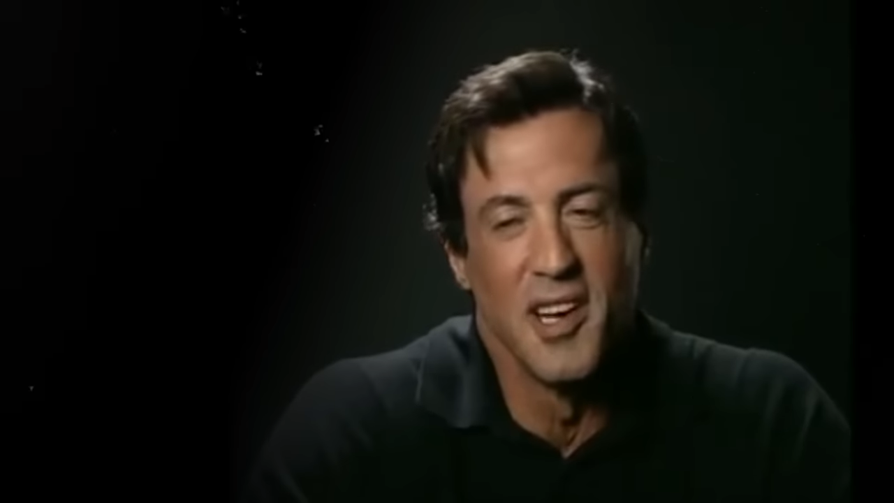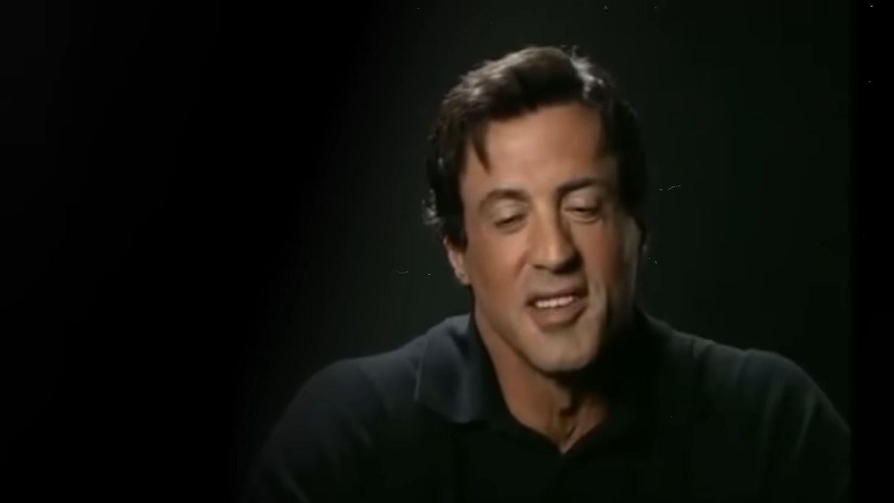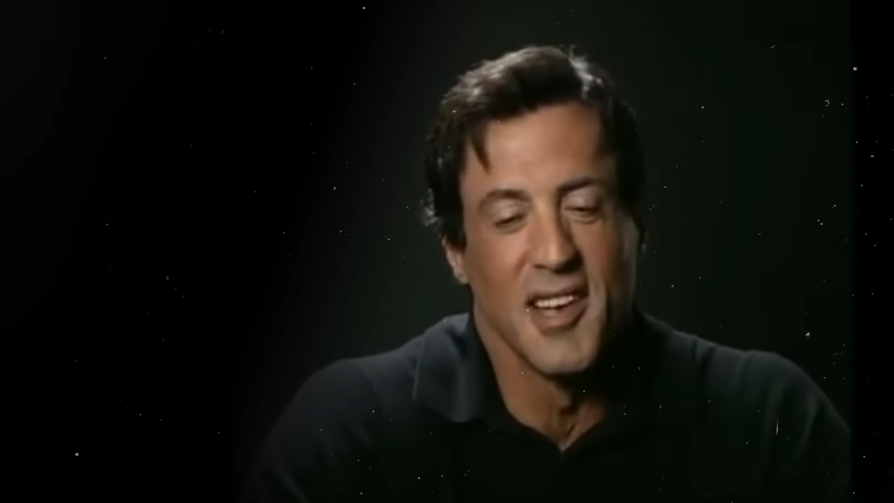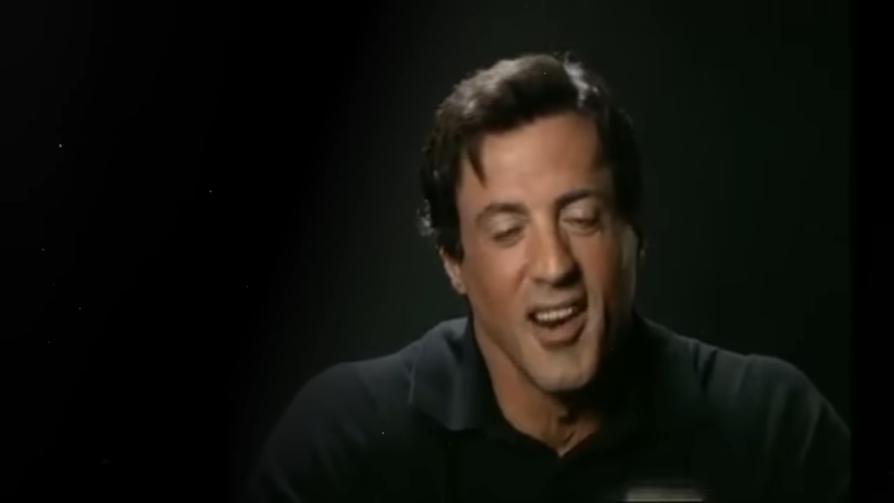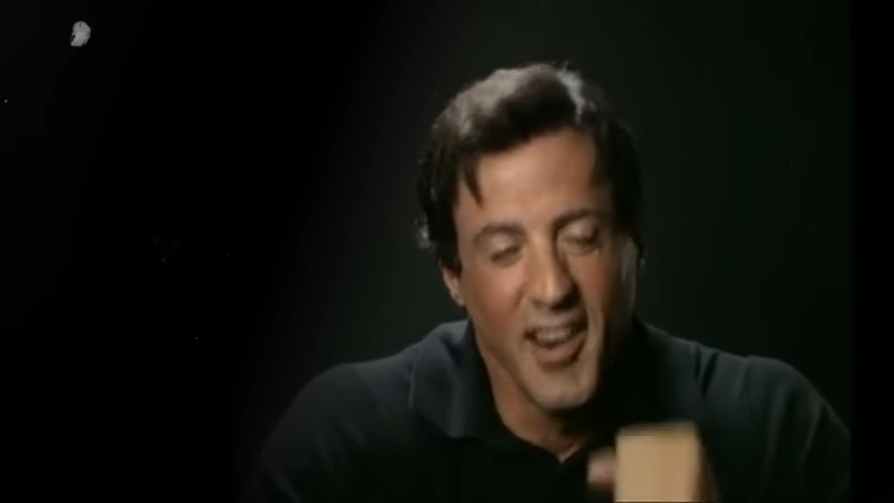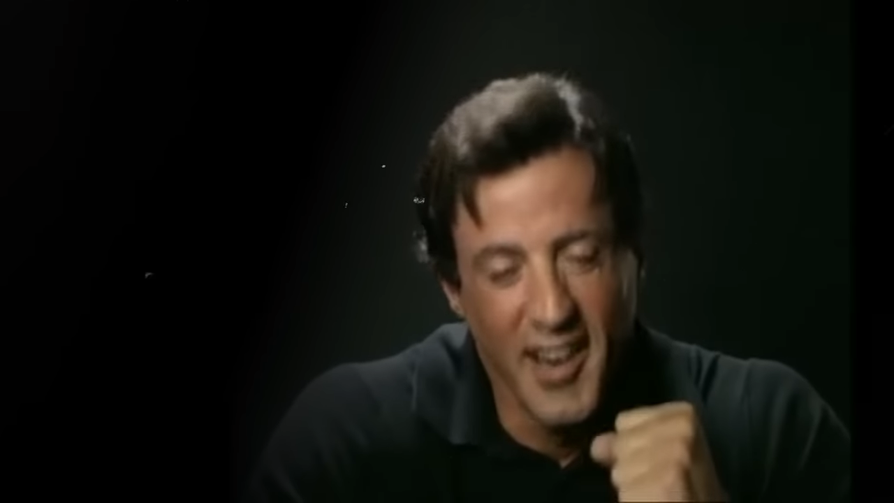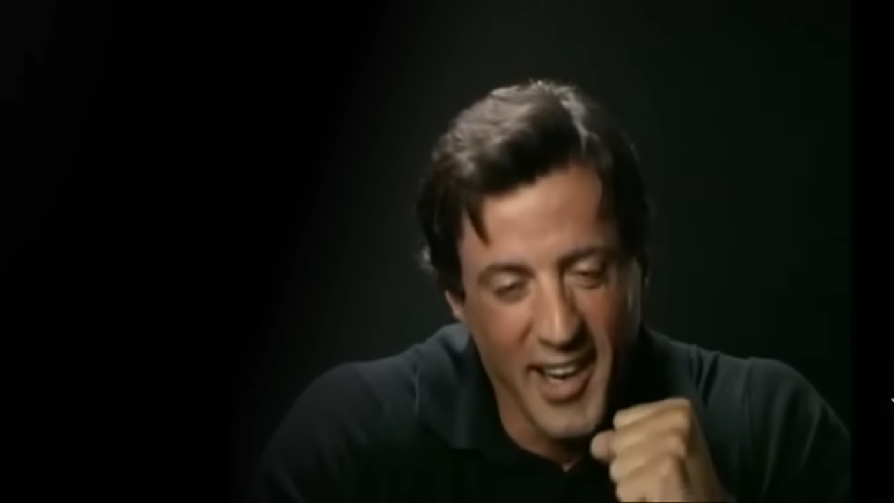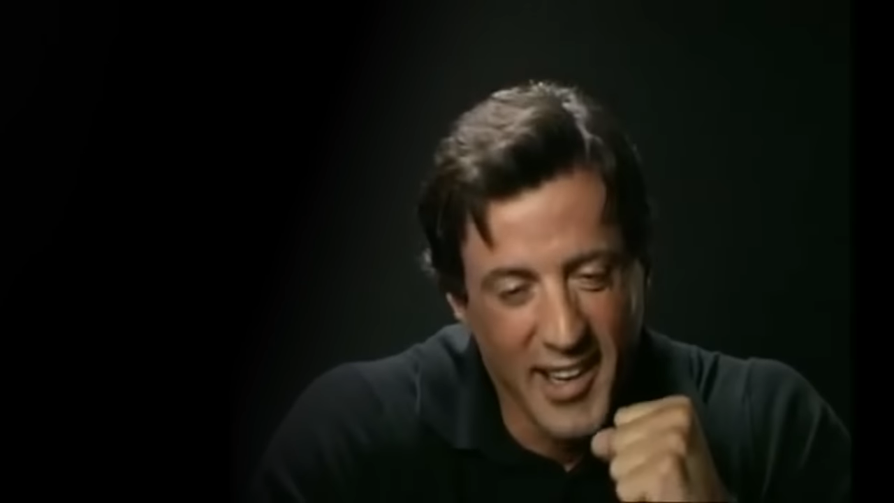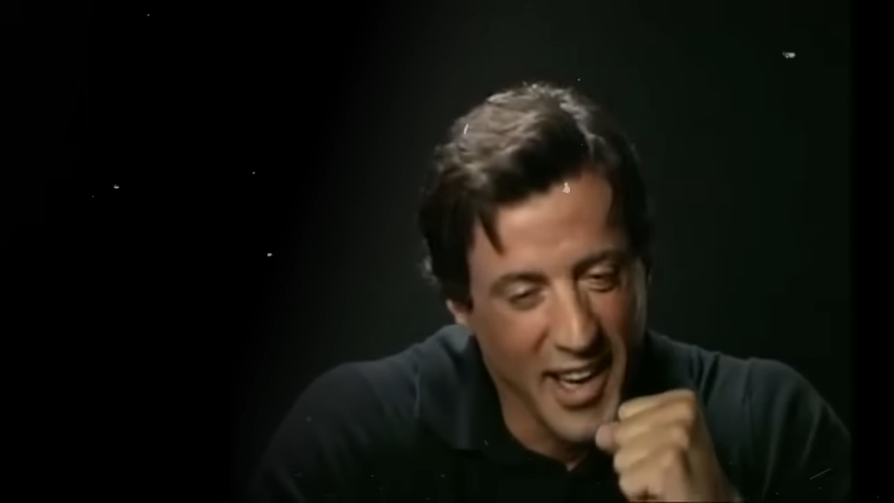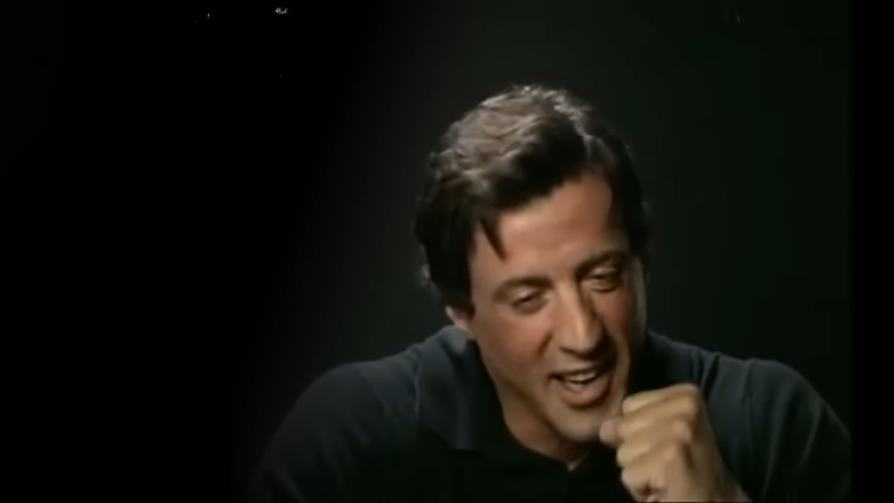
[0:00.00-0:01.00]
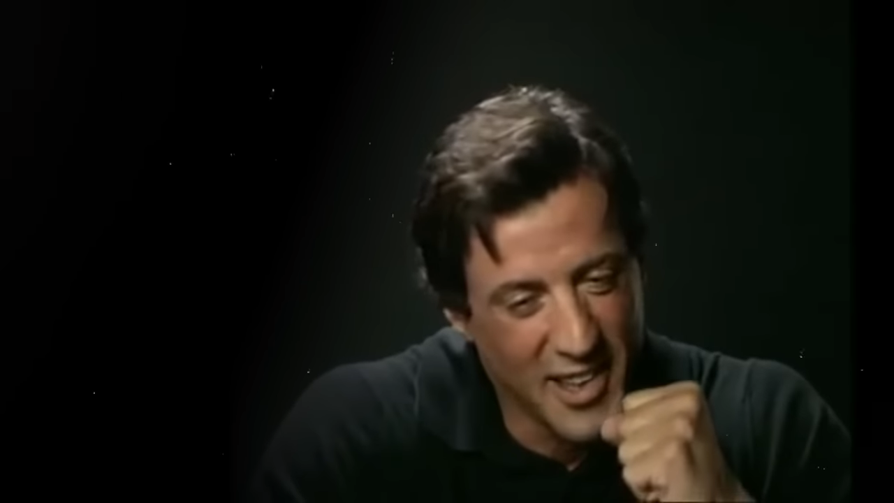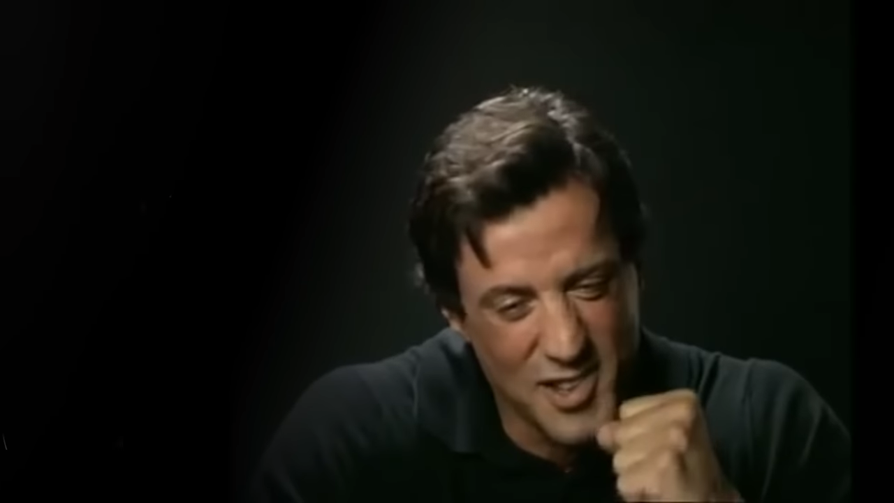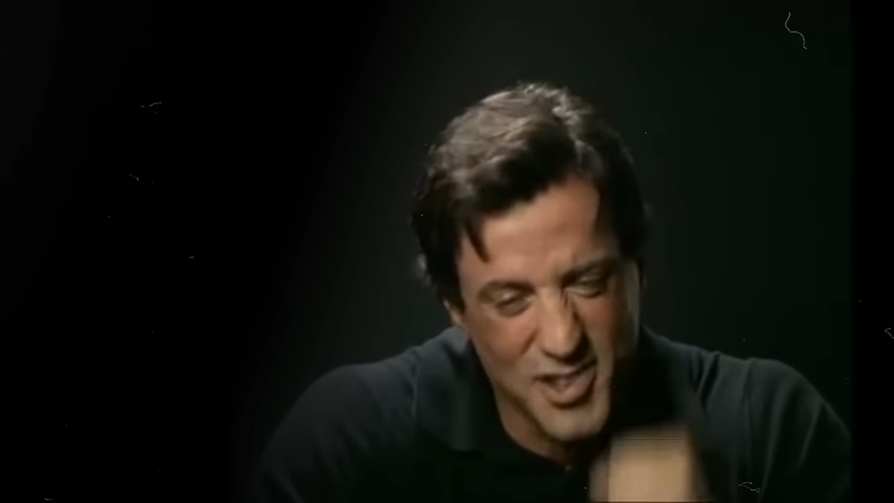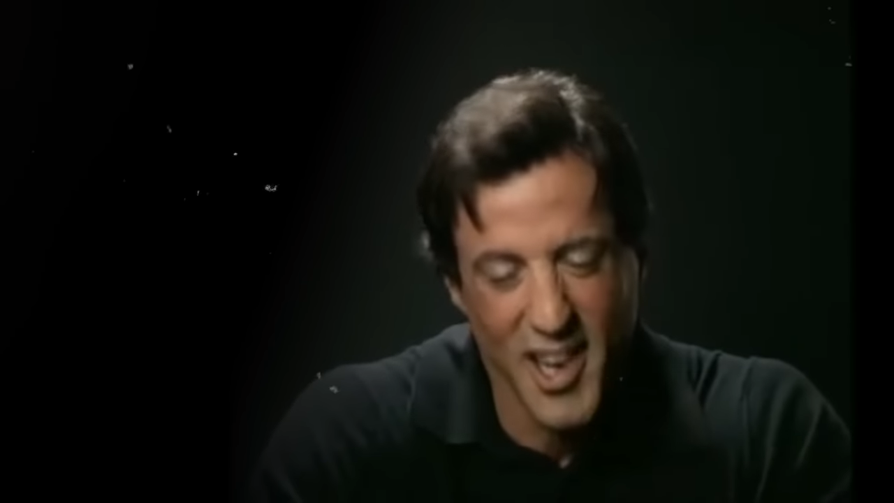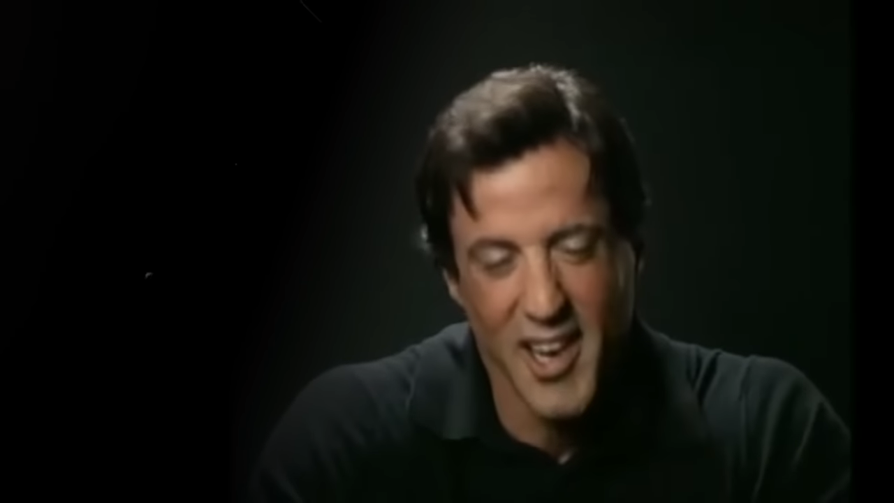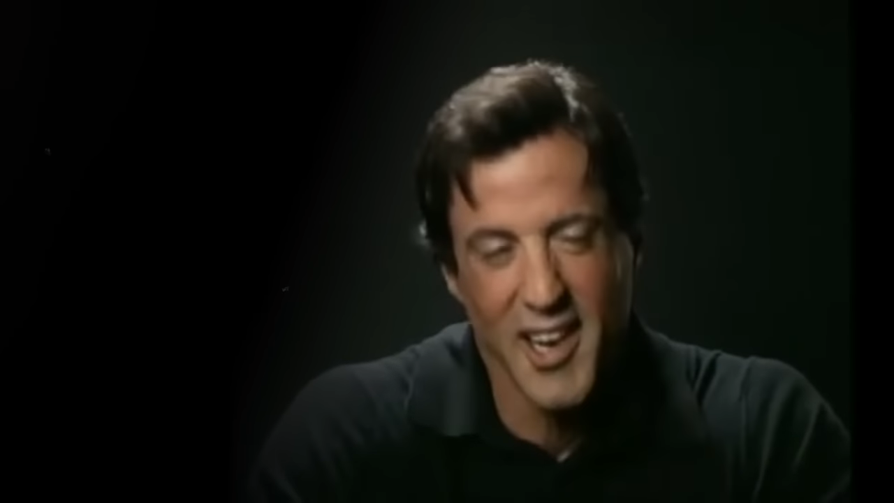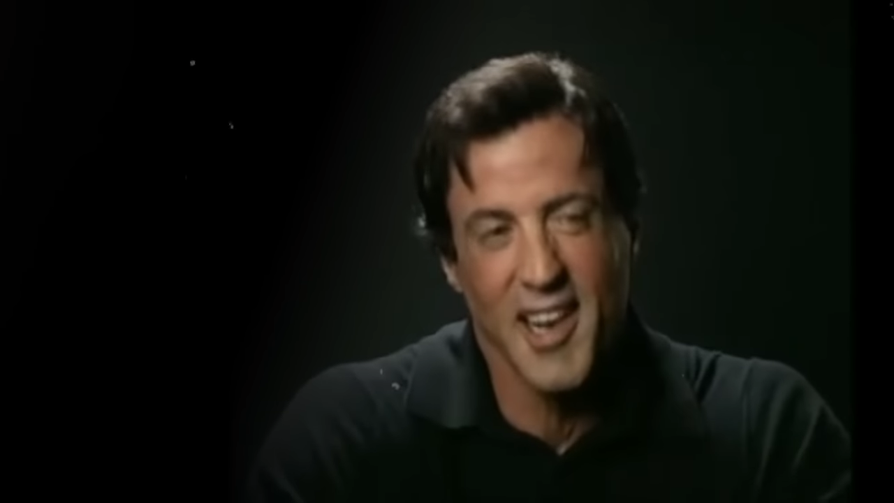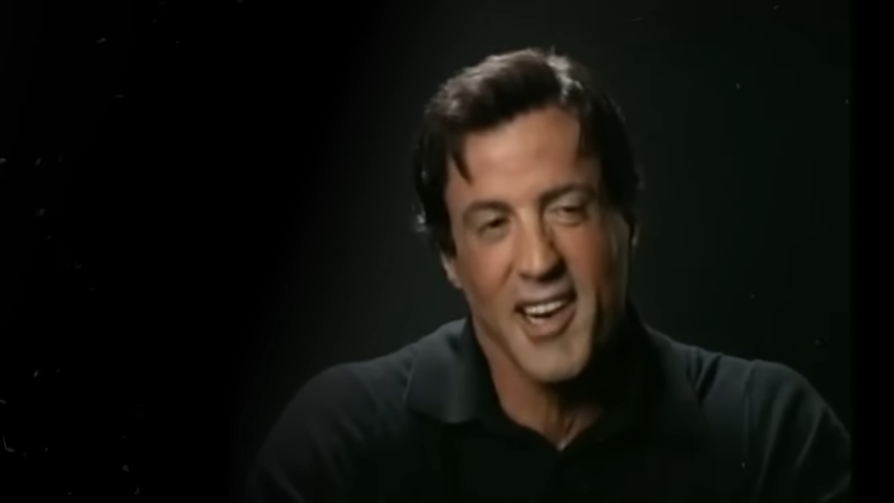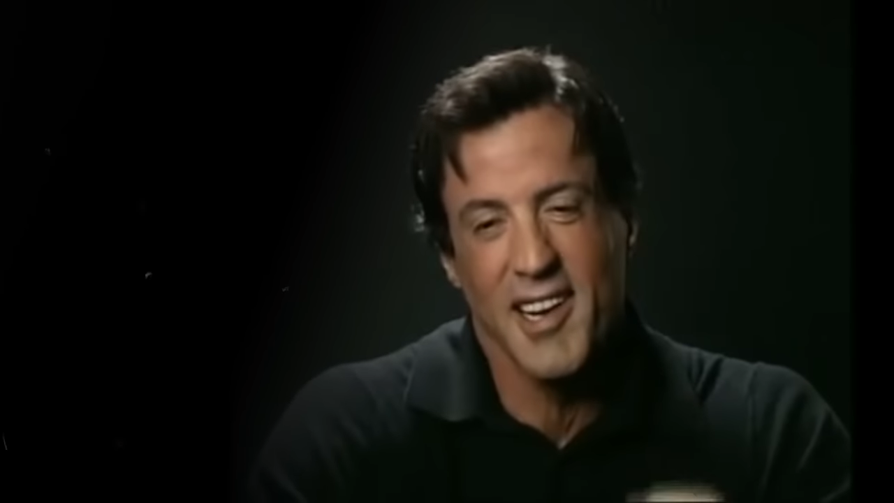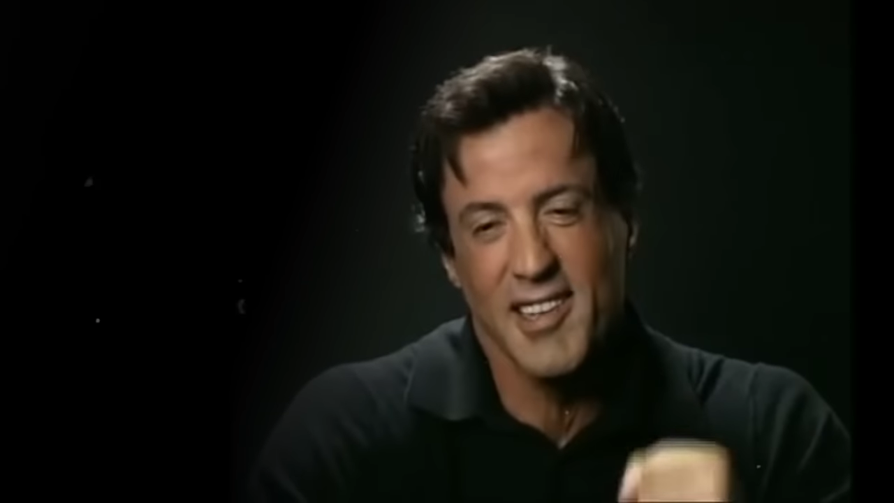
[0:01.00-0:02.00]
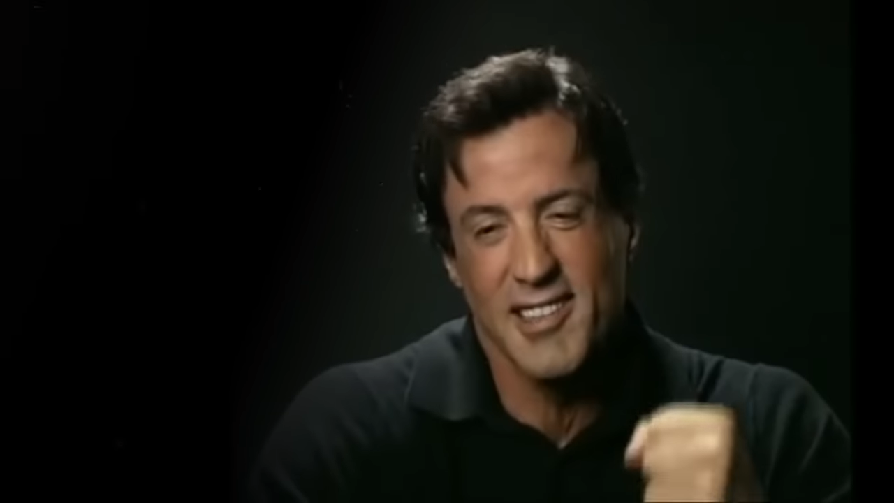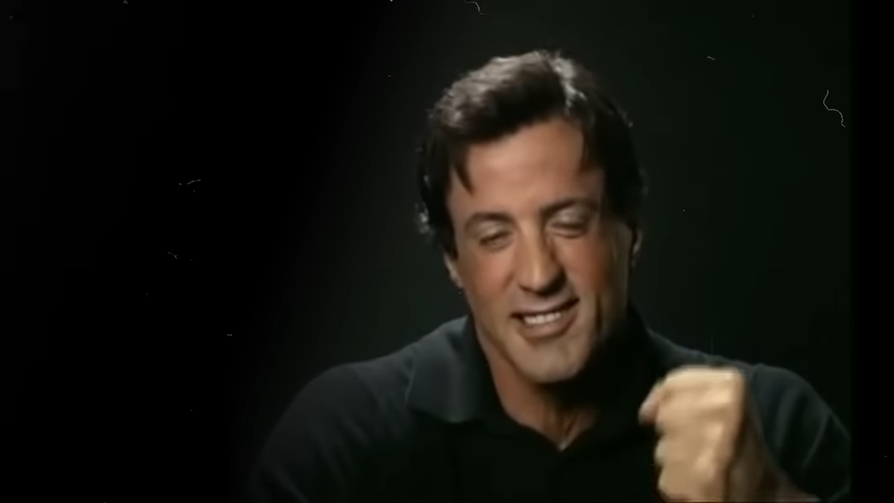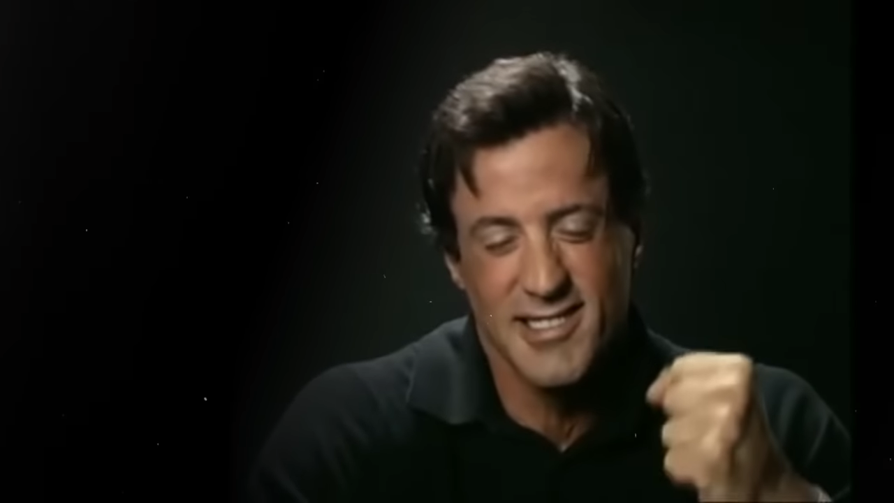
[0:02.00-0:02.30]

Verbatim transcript: Say, all right, I gotta try it. I gotta just